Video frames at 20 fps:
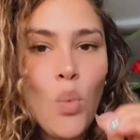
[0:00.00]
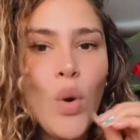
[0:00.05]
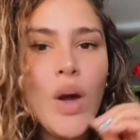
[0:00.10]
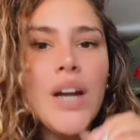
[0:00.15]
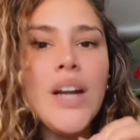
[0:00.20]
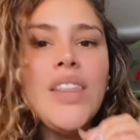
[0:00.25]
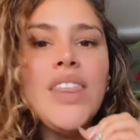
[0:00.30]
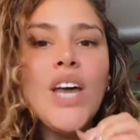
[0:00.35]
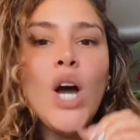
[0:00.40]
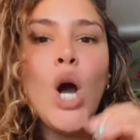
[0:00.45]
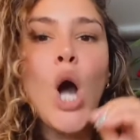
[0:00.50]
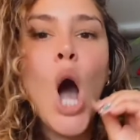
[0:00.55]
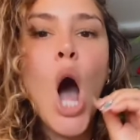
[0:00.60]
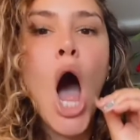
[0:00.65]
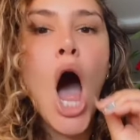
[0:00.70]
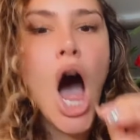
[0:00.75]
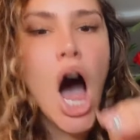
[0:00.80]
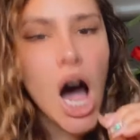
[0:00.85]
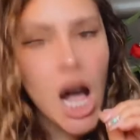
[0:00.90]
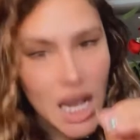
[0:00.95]
What are the
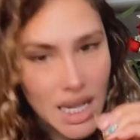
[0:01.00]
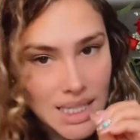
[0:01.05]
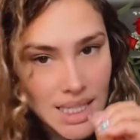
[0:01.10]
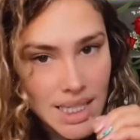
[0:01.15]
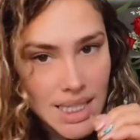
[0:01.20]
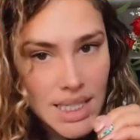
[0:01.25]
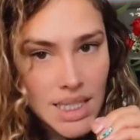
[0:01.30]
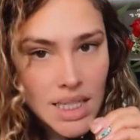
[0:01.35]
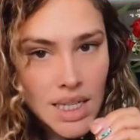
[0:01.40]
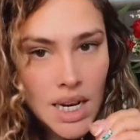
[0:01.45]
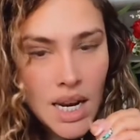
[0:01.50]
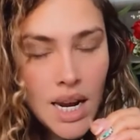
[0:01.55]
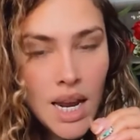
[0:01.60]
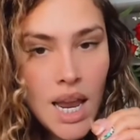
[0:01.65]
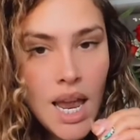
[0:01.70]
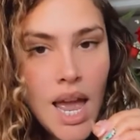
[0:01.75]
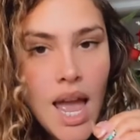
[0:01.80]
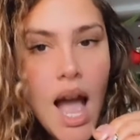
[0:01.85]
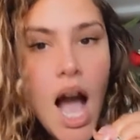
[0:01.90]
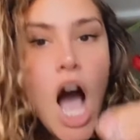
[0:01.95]
costs
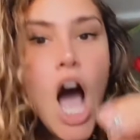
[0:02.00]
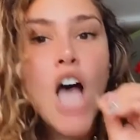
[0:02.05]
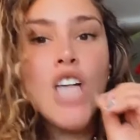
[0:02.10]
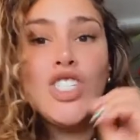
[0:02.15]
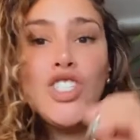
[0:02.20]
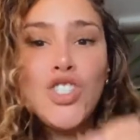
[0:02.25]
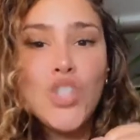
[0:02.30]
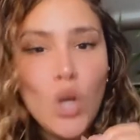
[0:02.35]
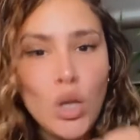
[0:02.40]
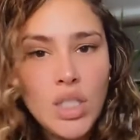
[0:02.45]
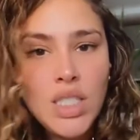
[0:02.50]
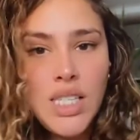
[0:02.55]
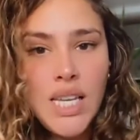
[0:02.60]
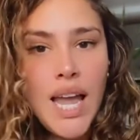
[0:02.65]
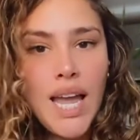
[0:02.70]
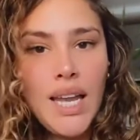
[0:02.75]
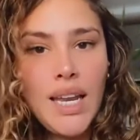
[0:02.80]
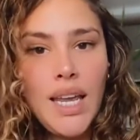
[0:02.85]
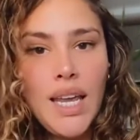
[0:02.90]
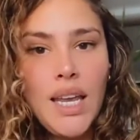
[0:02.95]

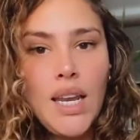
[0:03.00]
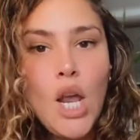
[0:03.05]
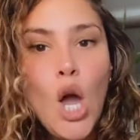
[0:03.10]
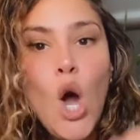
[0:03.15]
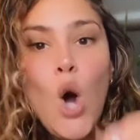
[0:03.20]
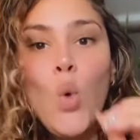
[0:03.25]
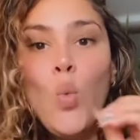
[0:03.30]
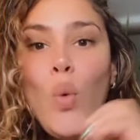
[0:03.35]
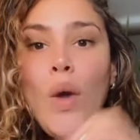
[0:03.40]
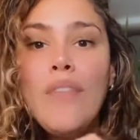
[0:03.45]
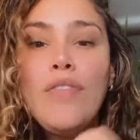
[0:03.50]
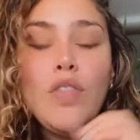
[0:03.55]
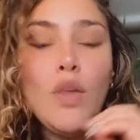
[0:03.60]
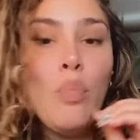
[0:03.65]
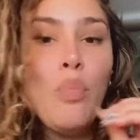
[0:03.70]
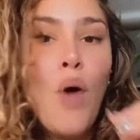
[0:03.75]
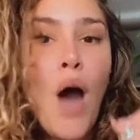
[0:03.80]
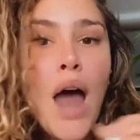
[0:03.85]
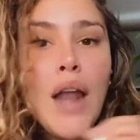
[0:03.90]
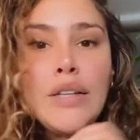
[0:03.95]
associated with
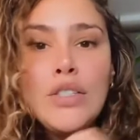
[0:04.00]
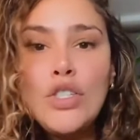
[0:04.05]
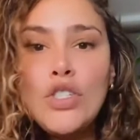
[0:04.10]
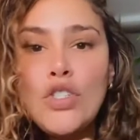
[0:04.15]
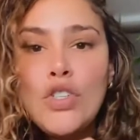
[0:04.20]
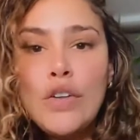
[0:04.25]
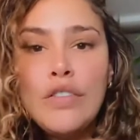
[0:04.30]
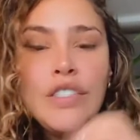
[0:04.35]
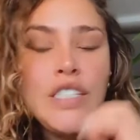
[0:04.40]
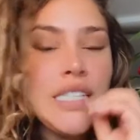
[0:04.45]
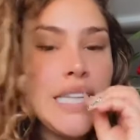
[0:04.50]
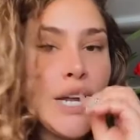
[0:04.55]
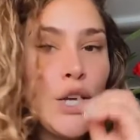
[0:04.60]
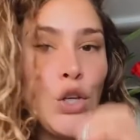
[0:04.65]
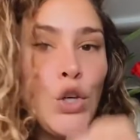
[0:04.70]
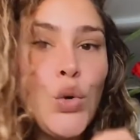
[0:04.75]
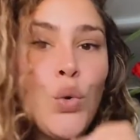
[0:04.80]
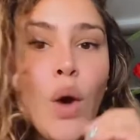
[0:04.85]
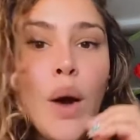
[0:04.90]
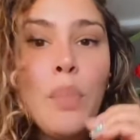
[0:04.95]
the product or service that
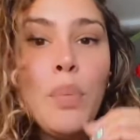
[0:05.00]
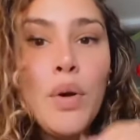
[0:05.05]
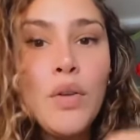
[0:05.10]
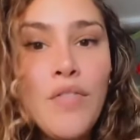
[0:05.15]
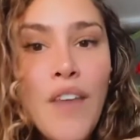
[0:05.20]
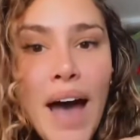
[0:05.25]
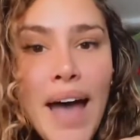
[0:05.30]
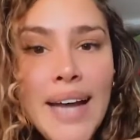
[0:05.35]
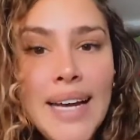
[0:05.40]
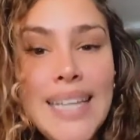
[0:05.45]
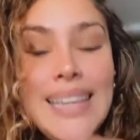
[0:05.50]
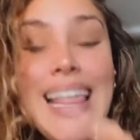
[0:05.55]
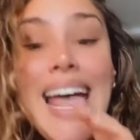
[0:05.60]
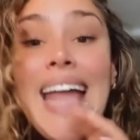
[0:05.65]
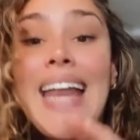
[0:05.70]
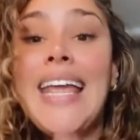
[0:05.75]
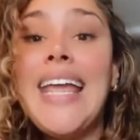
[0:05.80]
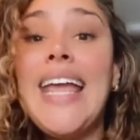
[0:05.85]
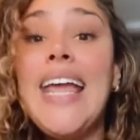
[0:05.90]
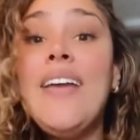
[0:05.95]
you are providing
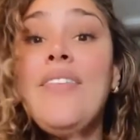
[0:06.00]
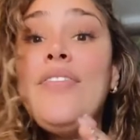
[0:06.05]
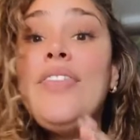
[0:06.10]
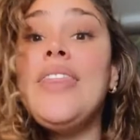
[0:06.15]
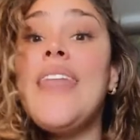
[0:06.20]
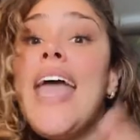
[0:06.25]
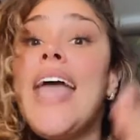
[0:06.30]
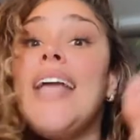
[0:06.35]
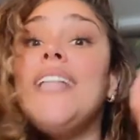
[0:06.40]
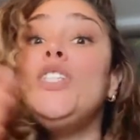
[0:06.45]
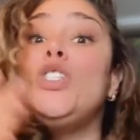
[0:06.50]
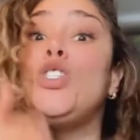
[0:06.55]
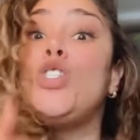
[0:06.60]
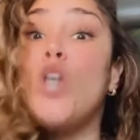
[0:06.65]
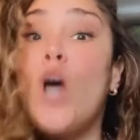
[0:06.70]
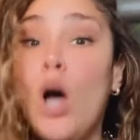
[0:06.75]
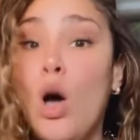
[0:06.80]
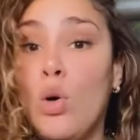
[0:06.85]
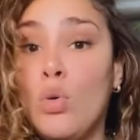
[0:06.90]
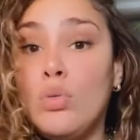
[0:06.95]
that if they
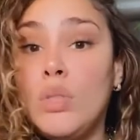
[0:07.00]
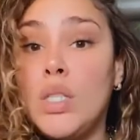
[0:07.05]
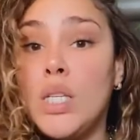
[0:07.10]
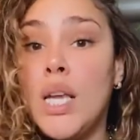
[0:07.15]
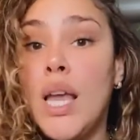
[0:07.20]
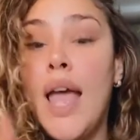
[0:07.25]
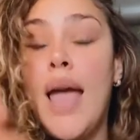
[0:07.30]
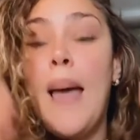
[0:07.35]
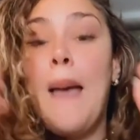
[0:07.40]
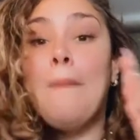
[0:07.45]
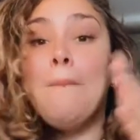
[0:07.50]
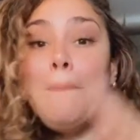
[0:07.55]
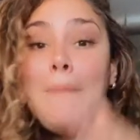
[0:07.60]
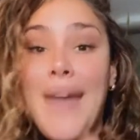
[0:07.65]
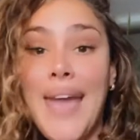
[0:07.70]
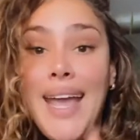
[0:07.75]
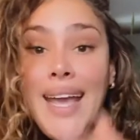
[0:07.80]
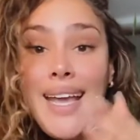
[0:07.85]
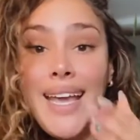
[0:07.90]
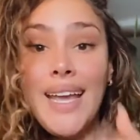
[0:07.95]
don't
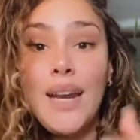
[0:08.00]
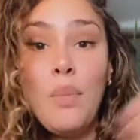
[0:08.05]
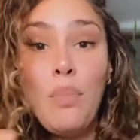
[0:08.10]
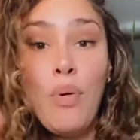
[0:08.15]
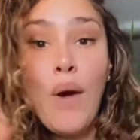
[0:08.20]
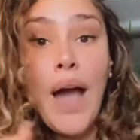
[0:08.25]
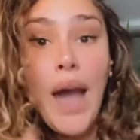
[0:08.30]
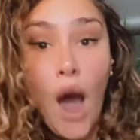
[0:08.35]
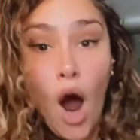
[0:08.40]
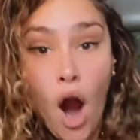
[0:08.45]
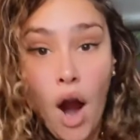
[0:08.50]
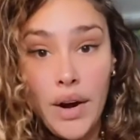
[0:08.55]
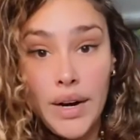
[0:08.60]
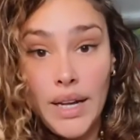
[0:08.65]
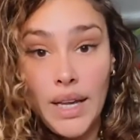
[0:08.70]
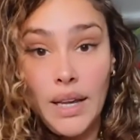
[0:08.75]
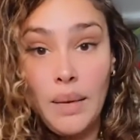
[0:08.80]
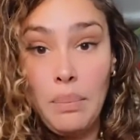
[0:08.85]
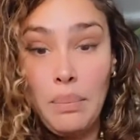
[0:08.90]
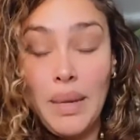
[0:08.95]
make it a
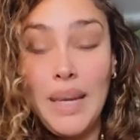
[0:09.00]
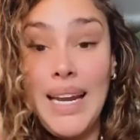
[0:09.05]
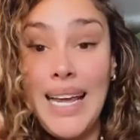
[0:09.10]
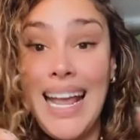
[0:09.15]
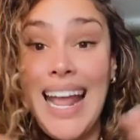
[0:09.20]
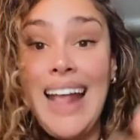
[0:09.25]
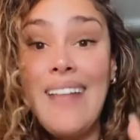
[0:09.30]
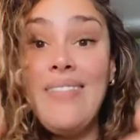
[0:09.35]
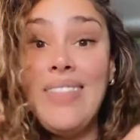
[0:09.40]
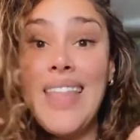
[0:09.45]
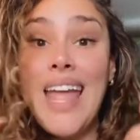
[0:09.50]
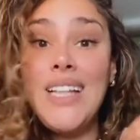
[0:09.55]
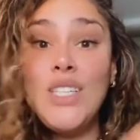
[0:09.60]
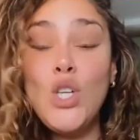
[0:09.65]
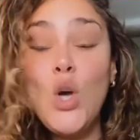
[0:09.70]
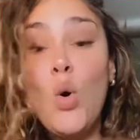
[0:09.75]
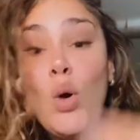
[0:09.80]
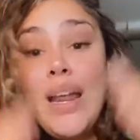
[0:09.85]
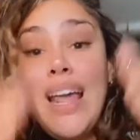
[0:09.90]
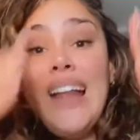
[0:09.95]
priority, meaning if they
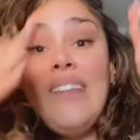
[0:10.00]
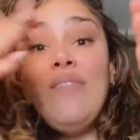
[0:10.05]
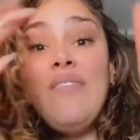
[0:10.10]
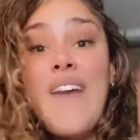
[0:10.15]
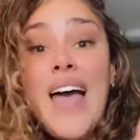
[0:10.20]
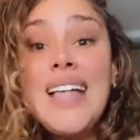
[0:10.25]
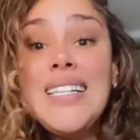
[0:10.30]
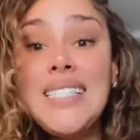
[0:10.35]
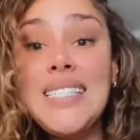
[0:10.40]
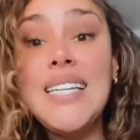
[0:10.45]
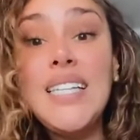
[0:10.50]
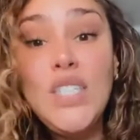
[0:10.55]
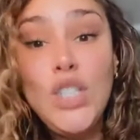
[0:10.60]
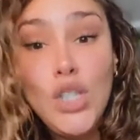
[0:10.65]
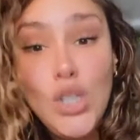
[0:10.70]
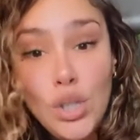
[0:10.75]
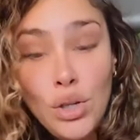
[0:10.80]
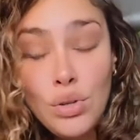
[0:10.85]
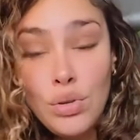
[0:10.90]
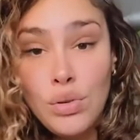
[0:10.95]
don't invest in
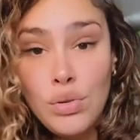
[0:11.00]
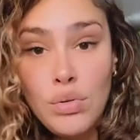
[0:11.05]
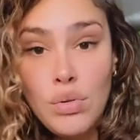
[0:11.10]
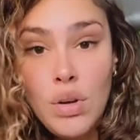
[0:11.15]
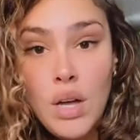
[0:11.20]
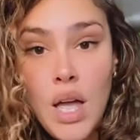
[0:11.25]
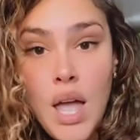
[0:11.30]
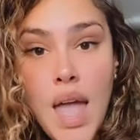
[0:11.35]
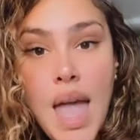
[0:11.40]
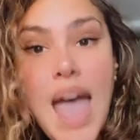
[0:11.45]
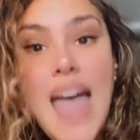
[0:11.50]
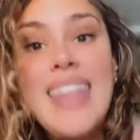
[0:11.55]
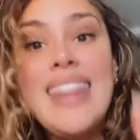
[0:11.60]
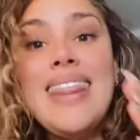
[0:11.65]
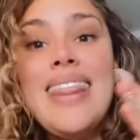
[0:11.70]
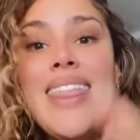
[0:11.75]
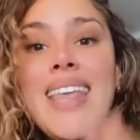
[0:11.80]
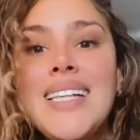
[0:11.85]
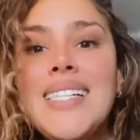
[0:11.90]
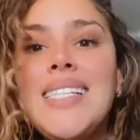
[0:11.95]
you,
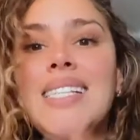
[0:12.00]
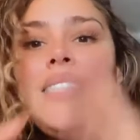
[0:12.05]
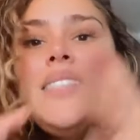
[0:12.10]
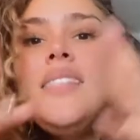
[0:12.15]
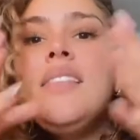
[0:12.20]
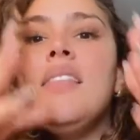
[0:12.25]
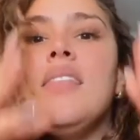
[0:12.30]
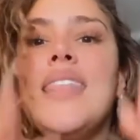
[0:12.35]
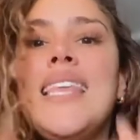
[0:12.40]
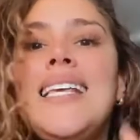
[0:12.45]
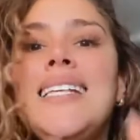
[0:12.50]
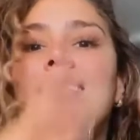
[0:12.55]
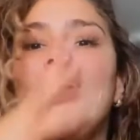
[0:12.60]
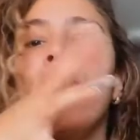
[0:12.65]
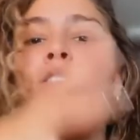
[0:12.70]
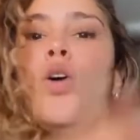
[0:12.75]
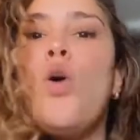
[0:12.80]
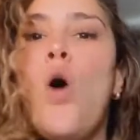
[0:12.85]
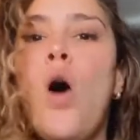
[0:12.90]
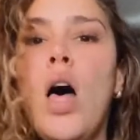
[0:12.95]
these
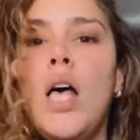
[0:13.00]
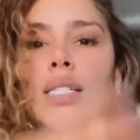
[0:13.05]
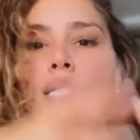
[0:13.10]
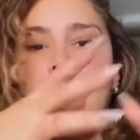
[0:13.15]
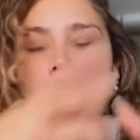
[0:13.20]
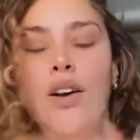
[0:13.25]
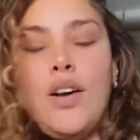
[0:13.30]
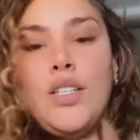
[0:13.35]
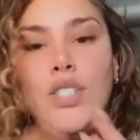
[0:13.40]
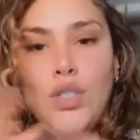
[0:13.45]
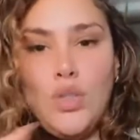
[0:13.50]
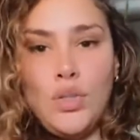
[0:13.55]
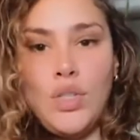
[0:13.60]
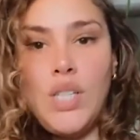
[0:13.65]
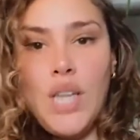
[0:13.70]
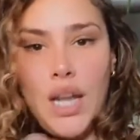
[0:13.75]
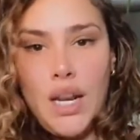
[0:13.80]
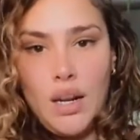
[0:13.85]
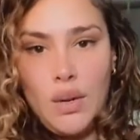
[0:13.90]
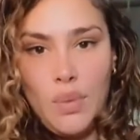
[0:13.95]
are the costs that are
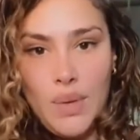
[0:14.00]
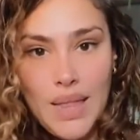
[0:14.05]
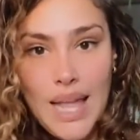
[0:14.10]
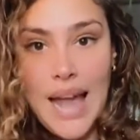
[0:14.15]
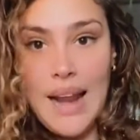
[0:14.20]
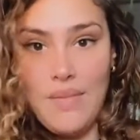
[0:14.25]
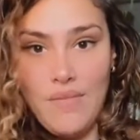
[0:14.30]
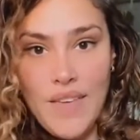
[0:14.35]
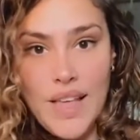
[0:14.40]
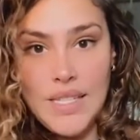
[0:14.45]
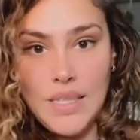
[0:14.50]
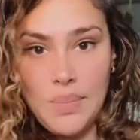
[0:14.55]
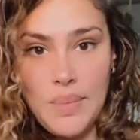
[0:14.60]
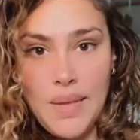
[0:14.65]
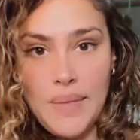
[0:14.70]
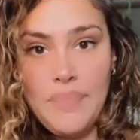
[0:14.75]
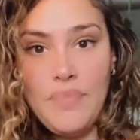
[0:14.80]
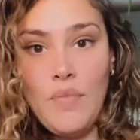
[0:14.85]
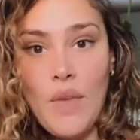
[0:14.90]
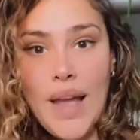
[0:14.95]
associated with that
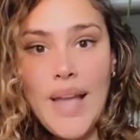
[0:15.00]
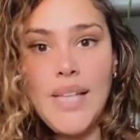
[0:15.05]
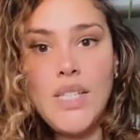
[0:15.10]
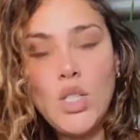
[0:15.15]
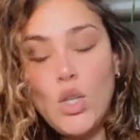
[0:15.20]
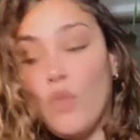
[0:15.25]
investment, right?